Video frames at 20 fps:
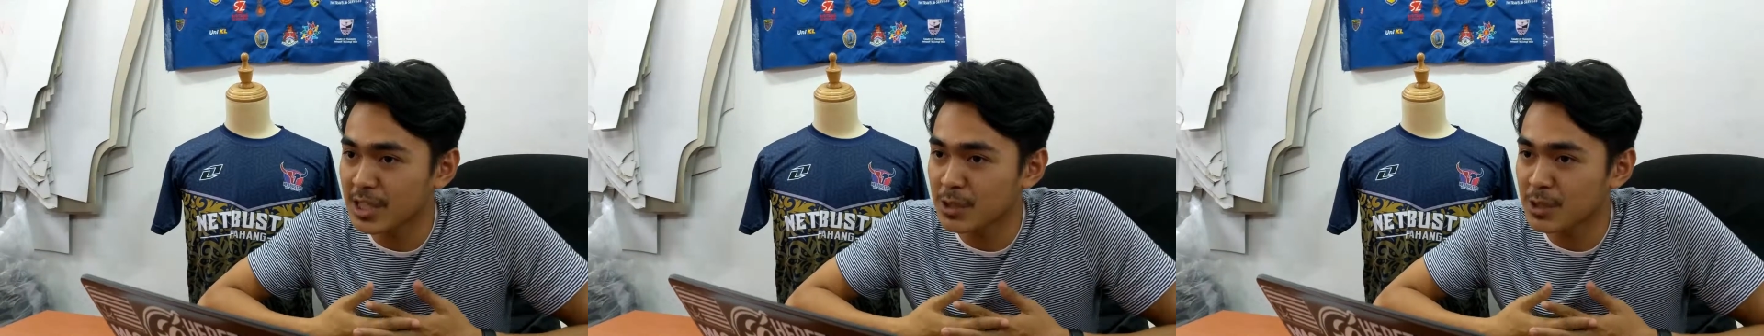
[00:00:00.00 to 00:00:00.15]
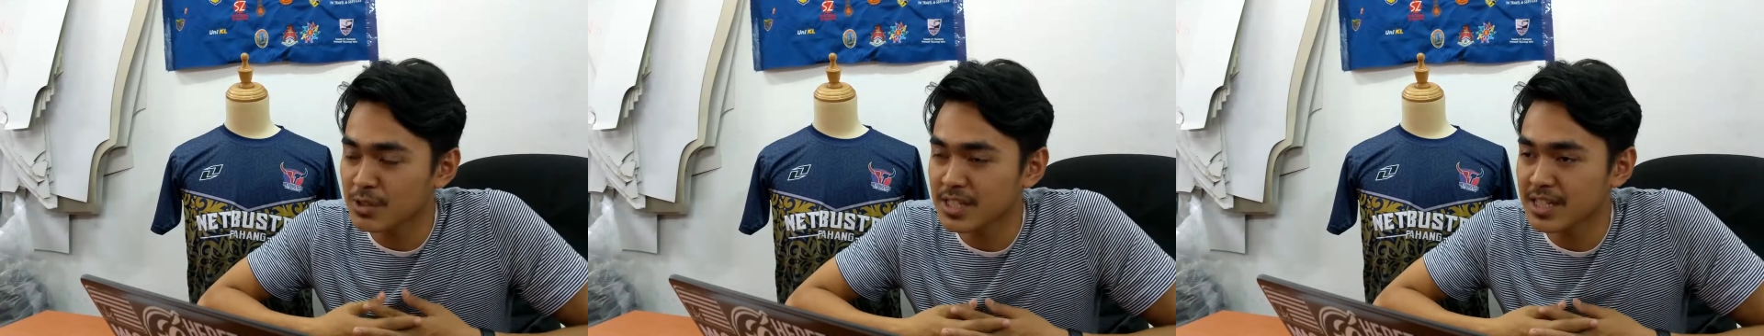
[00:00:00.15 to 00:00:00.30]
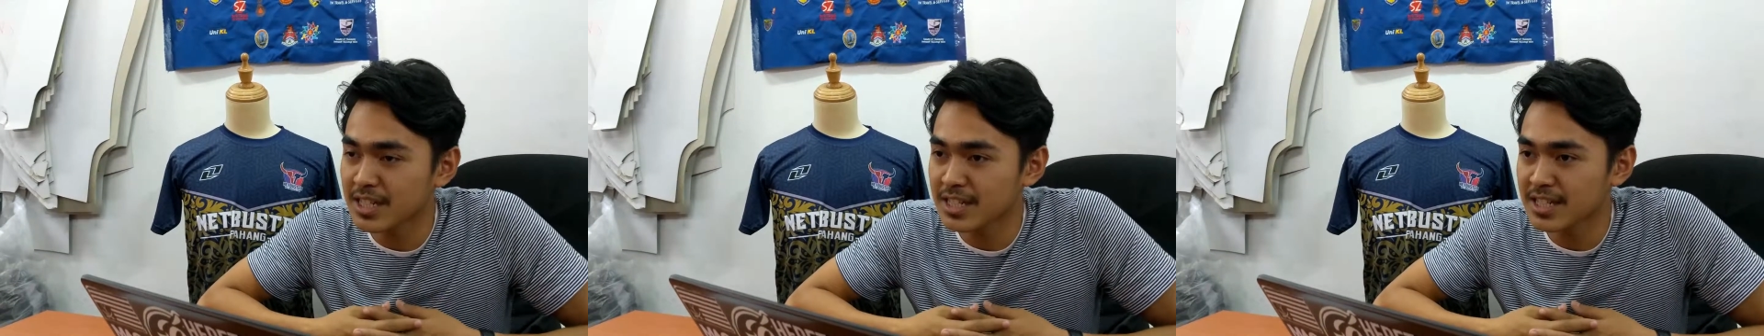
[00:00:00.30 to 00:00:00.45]

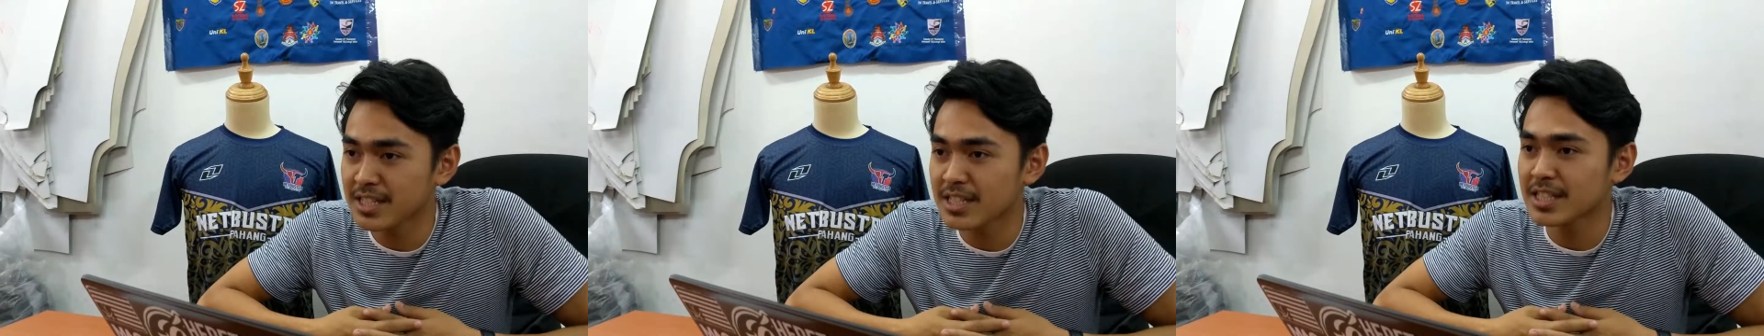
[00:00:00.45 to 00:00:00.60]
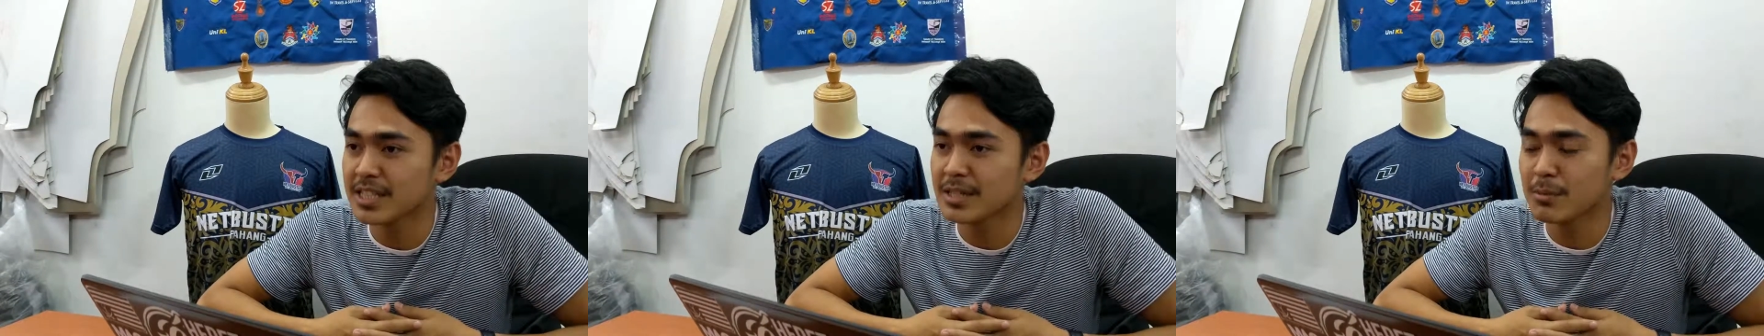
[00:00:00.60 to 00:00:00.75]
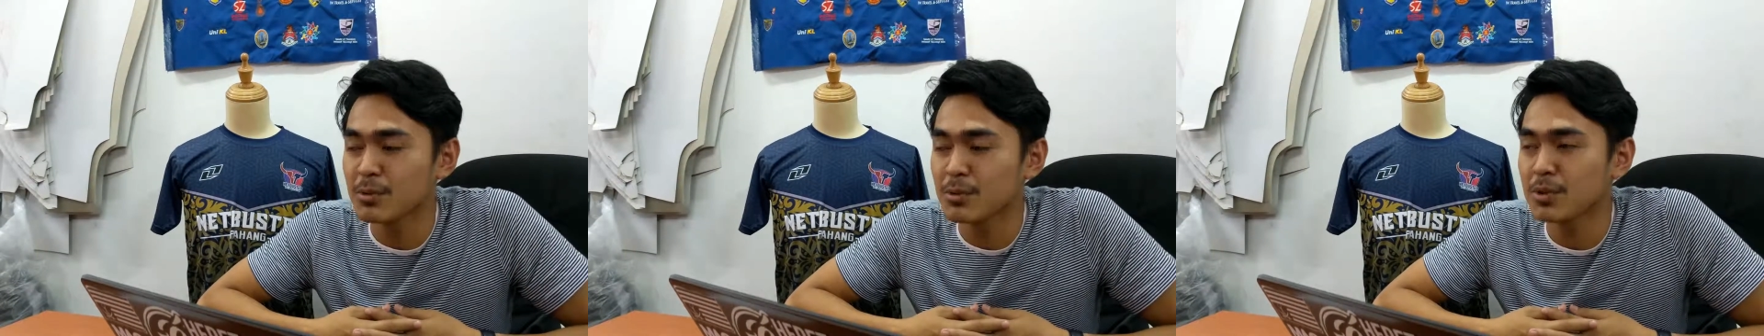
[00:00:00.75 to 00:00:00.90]
as
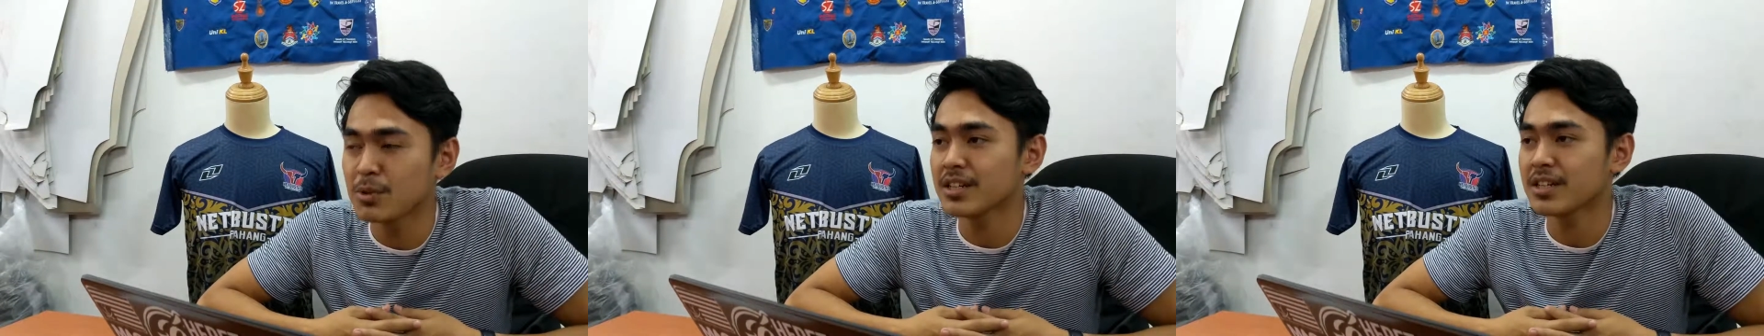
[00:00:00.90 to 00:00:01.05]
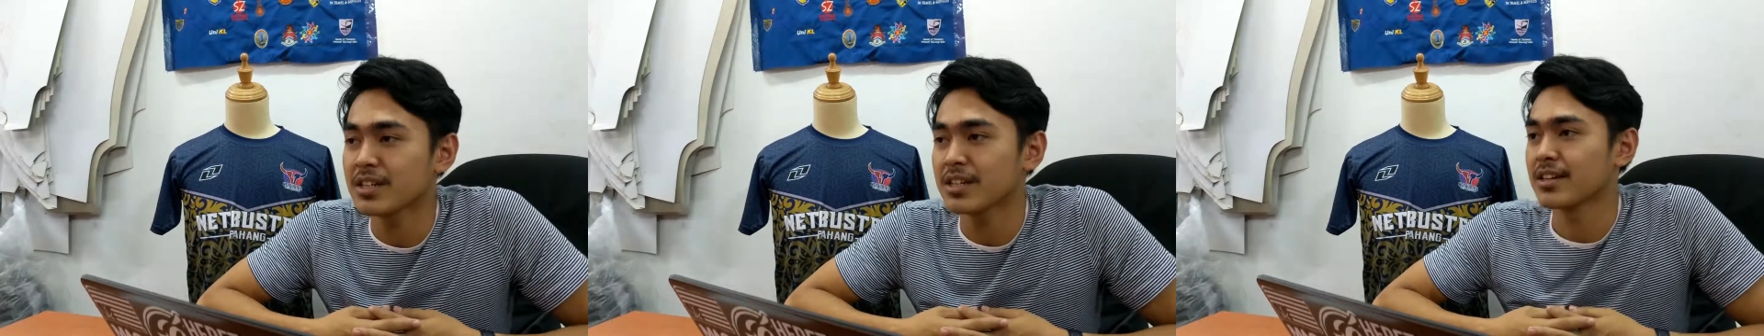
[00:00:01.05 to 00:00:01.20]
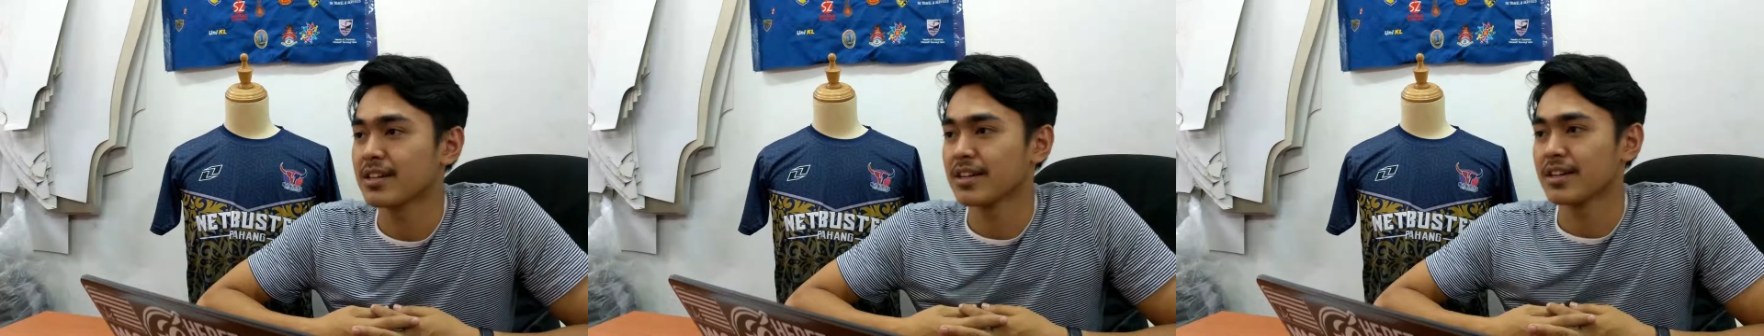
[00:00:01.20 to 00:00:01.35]
long
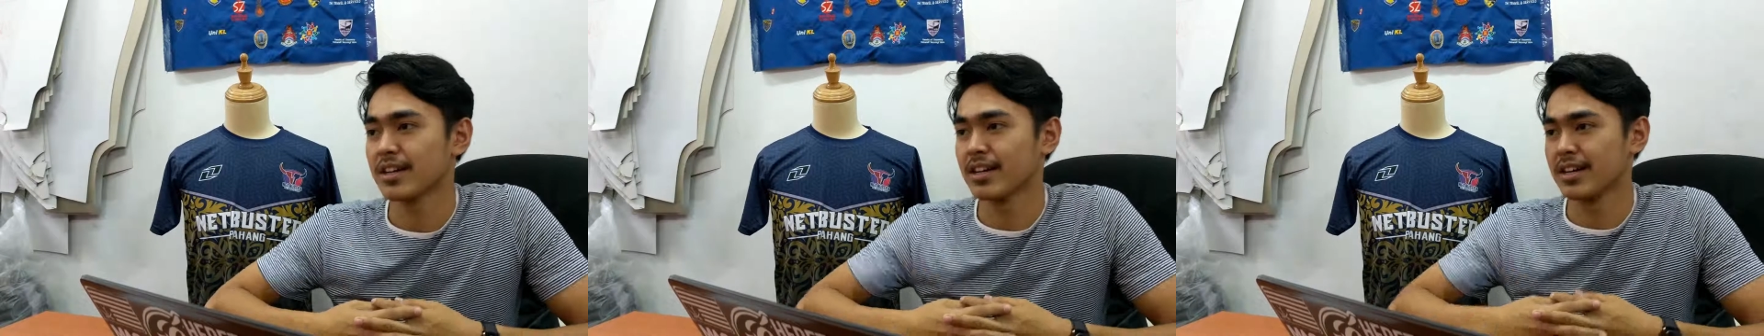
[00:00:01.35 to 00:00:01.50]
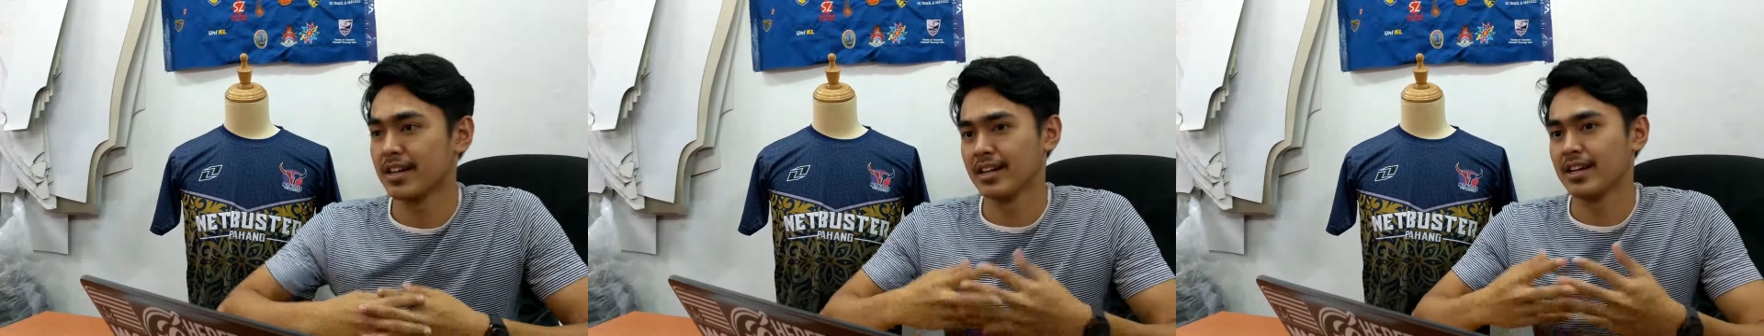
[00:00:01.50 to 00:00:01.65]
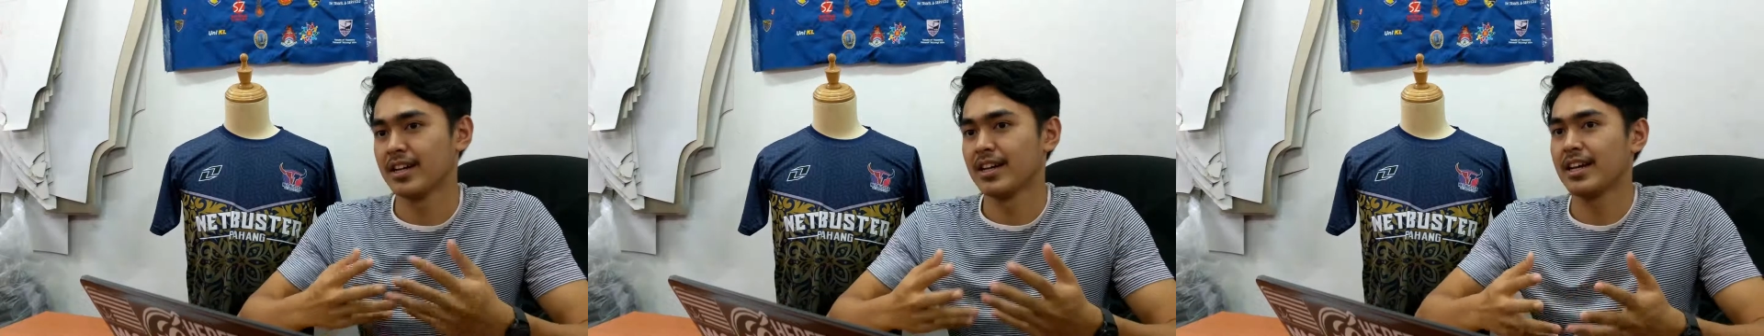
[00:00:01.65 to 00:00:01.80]
as they can
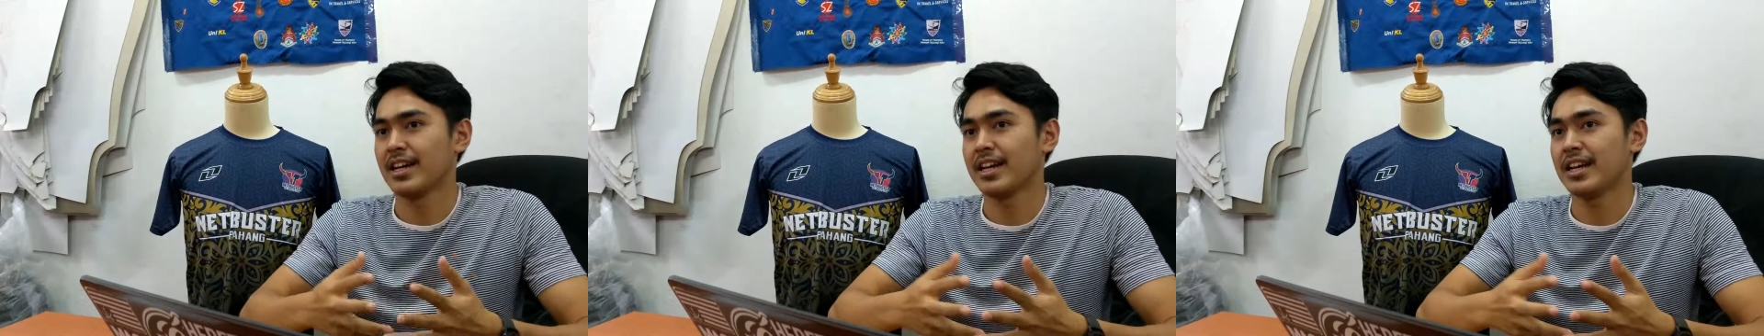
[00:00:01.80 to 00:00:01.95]
seek